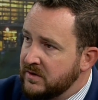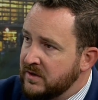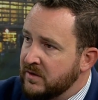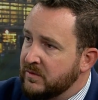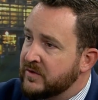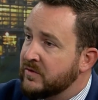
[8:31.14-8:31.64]

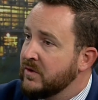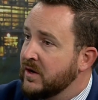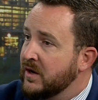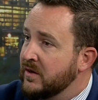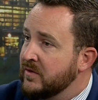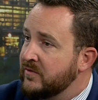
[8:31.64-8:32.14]
you know what's going
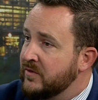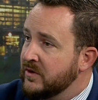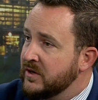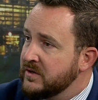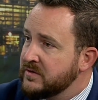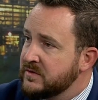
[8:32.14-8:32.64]
on in the
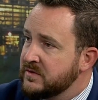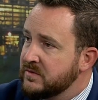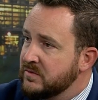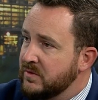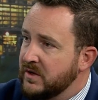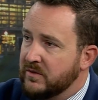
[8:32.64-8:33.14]

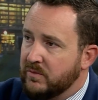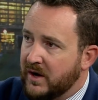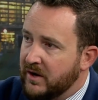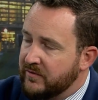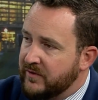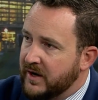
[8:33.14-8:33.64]
forest with
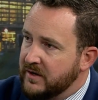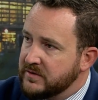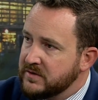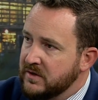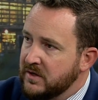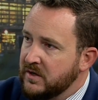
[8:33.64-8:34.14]

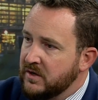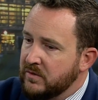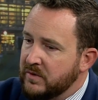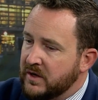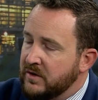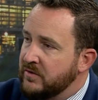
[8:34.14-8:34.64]
wildfires.
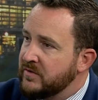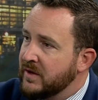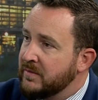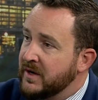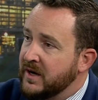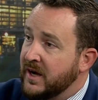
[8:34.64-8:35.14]
We could use
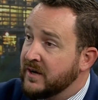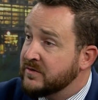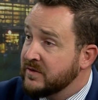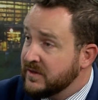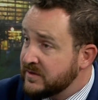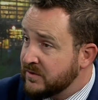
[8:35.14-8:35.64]
that money to
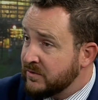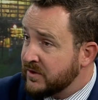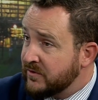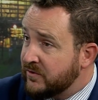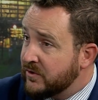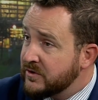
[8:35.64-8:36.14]
actually listen to what
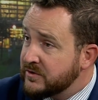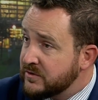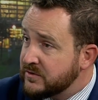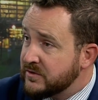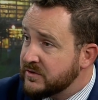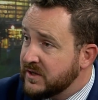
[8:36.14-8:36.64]
the
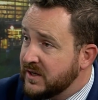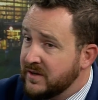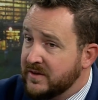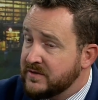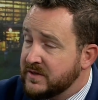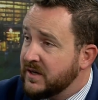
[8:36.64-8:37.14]
foresters are saying,
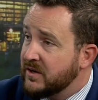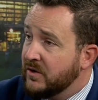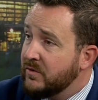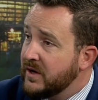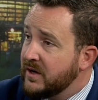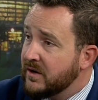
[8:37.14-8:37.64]
and they're saying
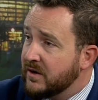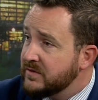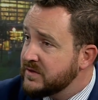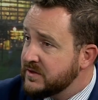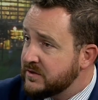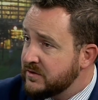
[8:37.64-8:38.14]
go in and
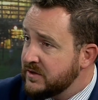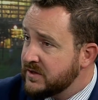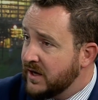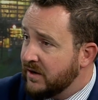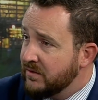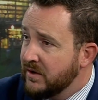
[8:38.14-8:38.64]
harvest these trees
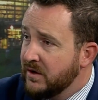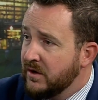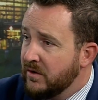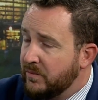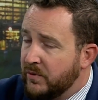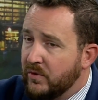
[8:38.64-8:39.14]
out, mm -hmm.
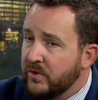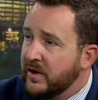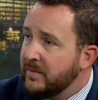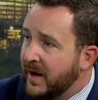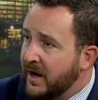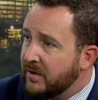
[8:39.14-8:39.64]
pull
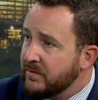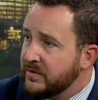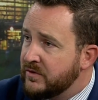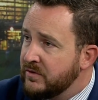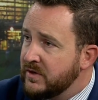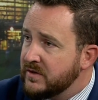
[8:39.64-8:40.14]
them out,
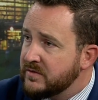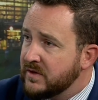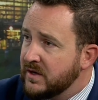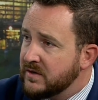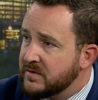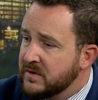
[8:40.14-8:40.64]
do these
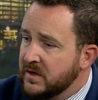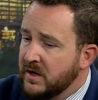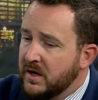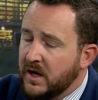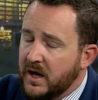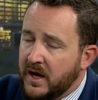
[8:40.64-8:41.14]
things, yeah.
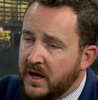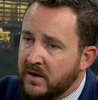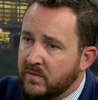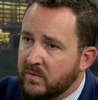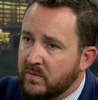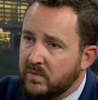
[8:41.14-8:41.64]

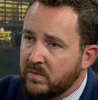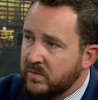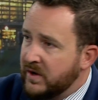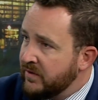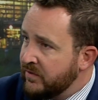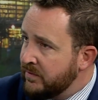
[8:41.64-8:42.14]
and
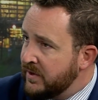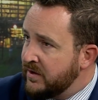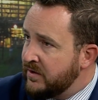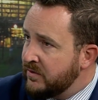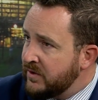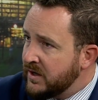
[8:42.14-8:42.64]
we haven't
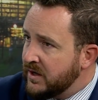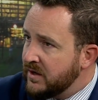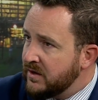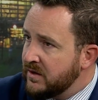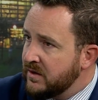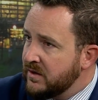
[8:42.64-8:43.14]
been doing it,